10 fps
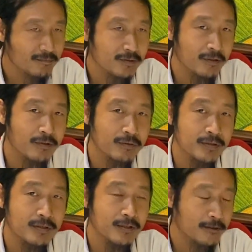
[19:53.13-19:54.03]
you know,
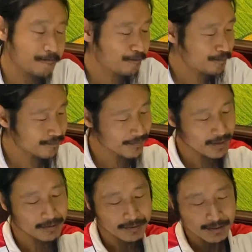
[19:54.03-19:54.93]

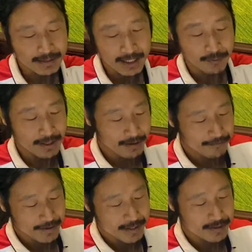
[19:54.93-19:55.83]
Anyway, I
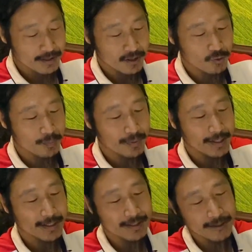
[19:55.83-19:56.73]
finished the whole
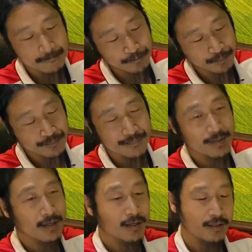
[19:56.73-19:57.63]
plate
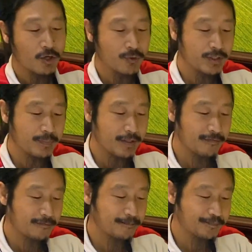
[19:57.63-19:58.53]
orange
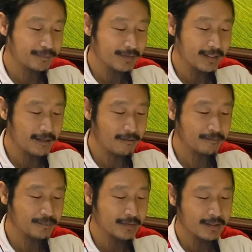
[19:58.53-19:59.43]
beef. Yeah,
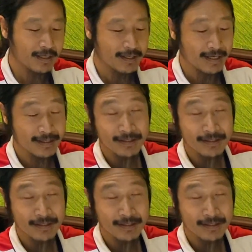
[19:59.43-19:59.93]
I guess